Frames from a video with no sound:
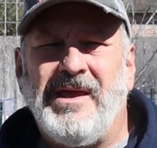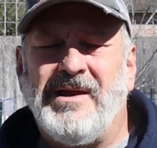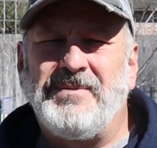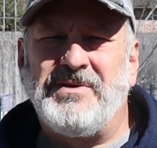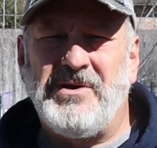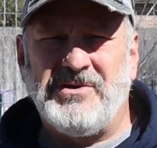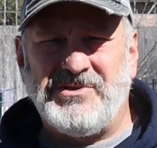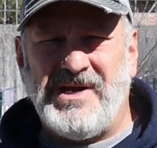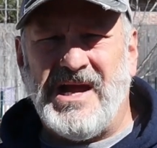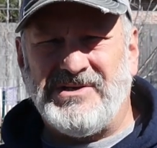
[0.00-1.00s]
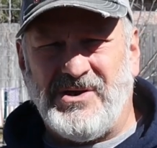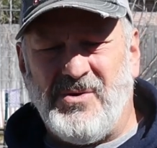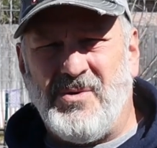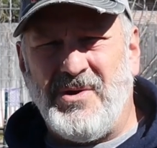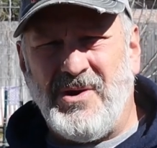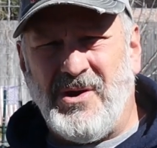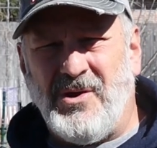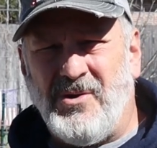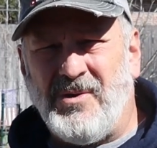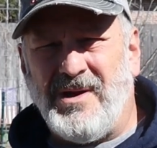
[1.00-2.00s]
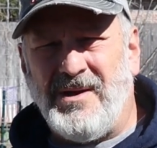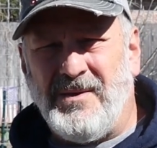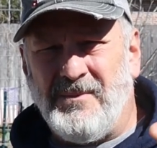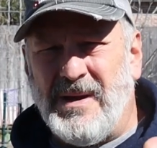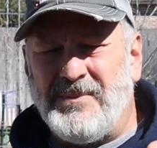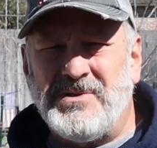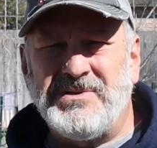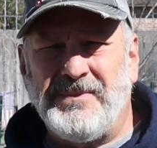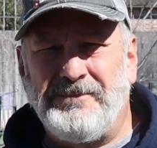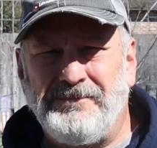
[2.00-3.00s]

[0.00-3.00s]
and up to two years, you got your corn, okra, and peppers.